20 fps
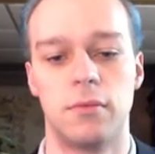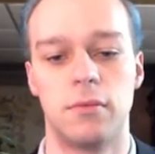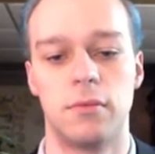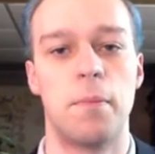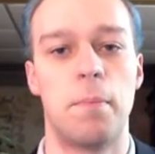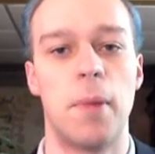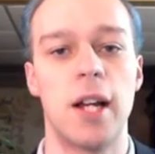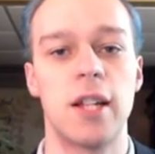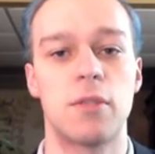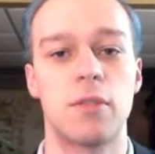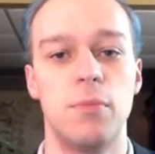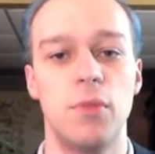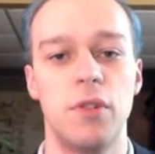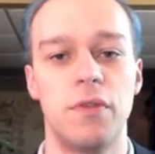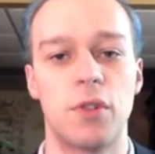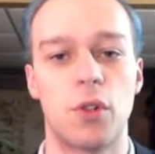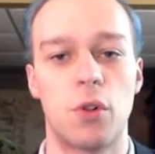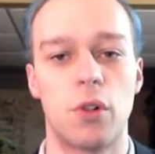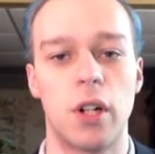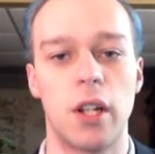The best
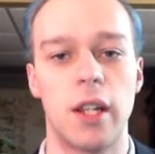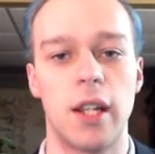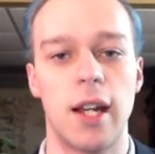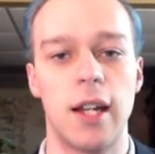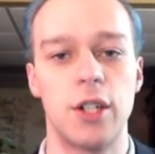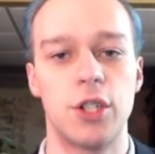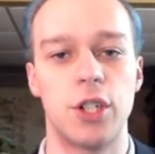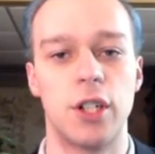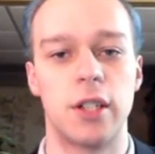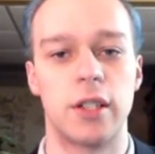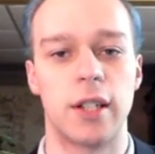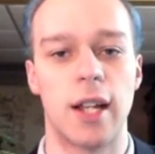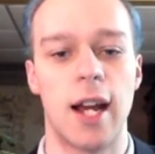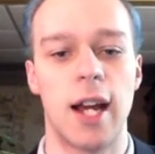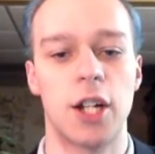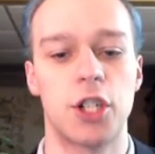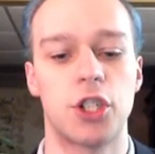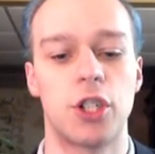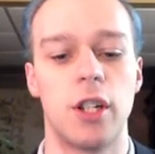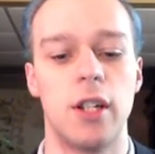move according to the engine is
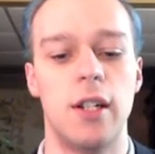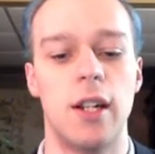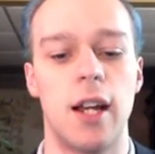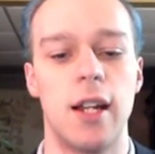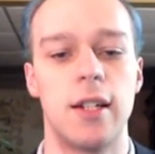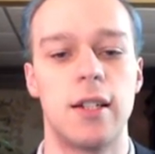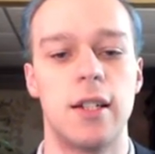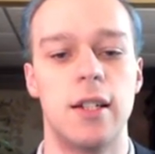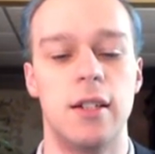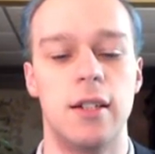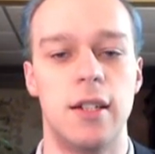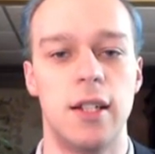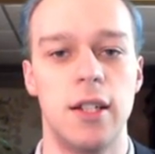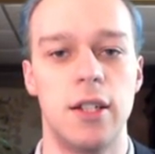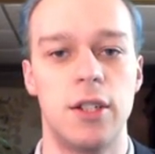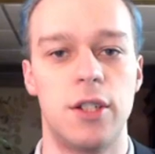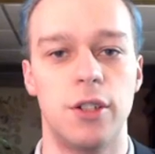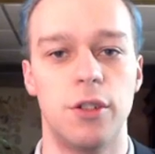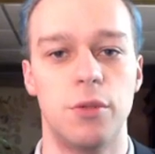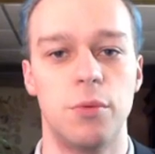actually knight to
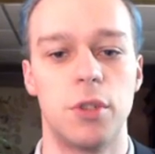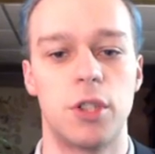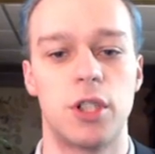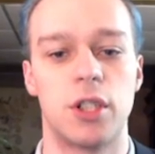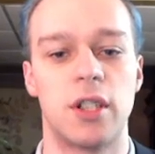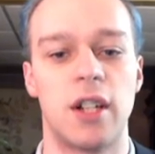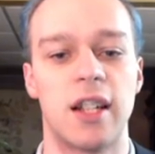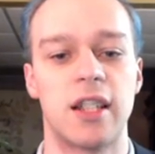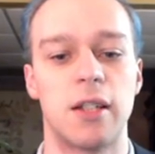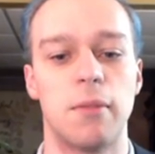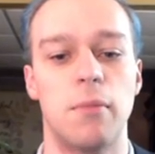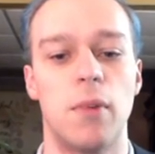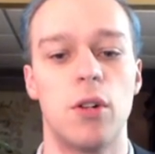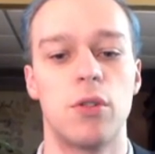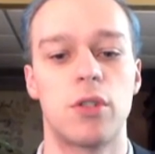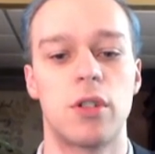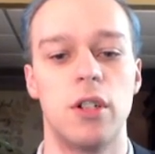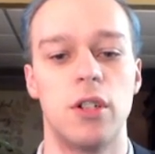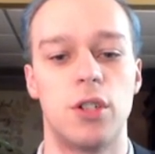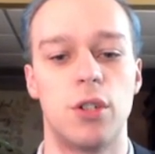d2, which is not the
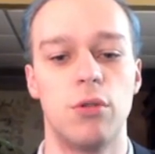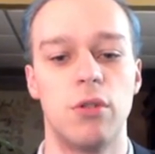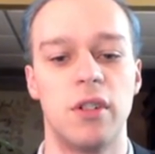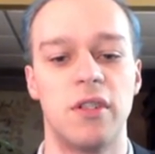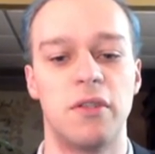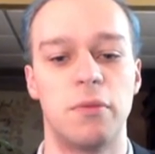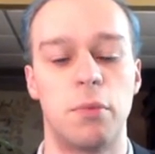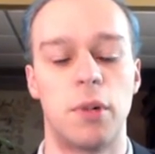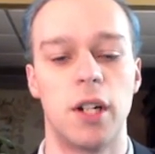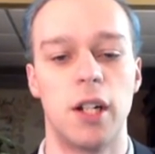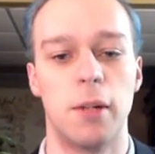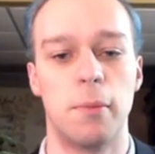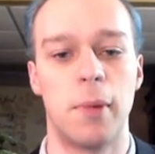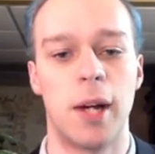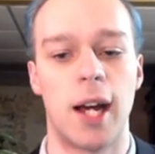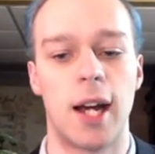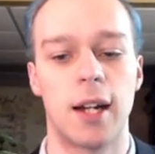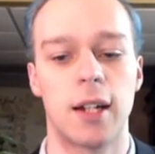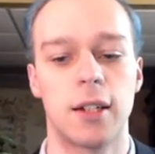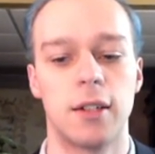most intuitive to bring it
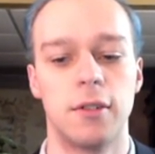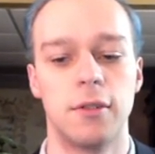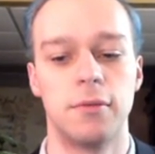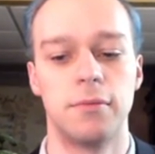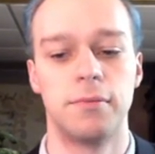back.